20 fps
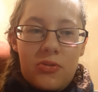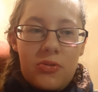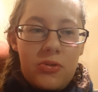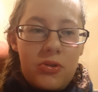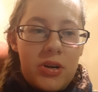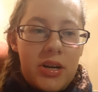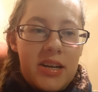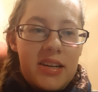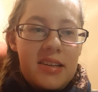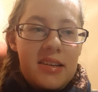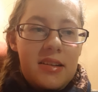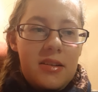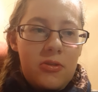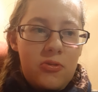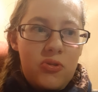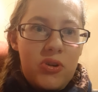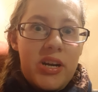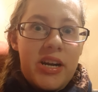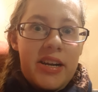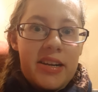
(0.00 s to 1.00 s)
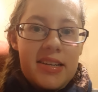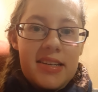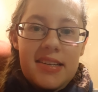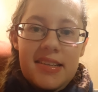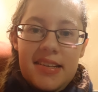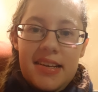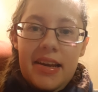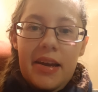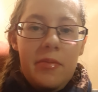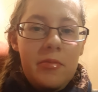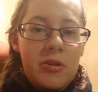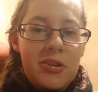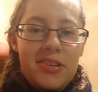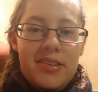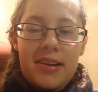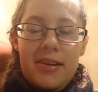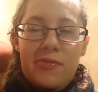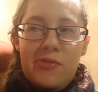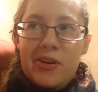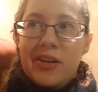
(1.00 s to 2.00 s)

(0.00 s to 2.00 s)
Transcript: Great Escape. No, it's like